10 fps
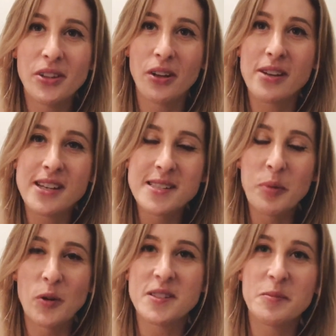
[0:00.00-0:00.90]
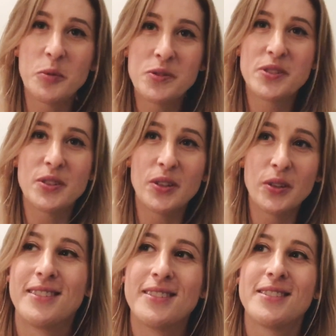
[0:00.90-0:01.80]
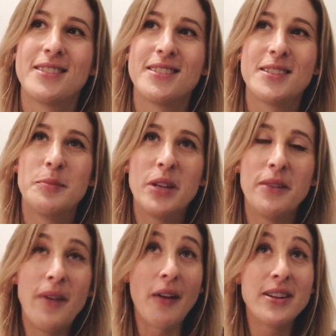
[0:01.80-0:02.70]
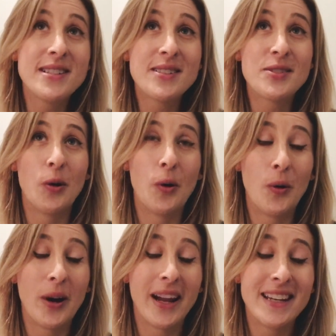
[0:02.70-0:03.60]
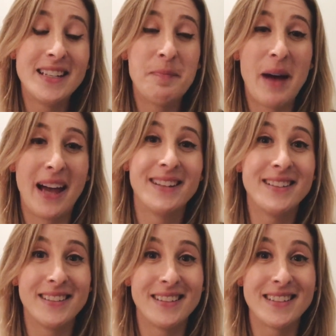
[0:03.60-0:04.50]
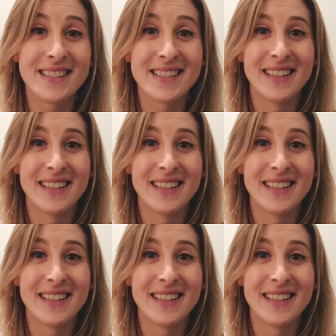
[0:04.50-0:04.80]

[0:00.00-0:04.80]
It's possible to be a very strong, independent